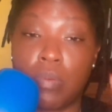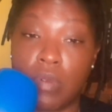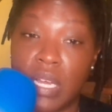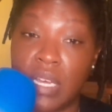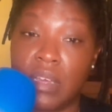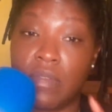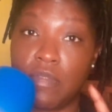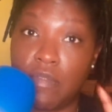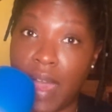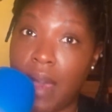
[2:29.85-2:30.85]
bring
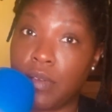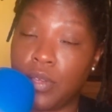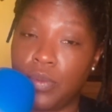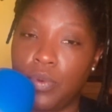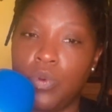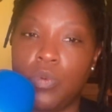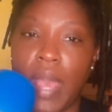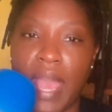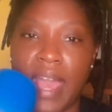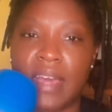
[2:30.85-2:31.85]
value, who
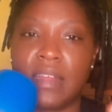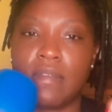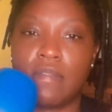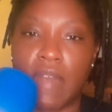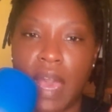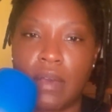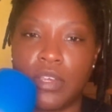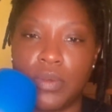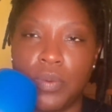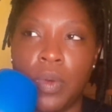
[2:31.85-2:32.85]
add
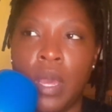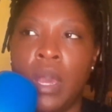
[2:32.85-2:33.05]
value,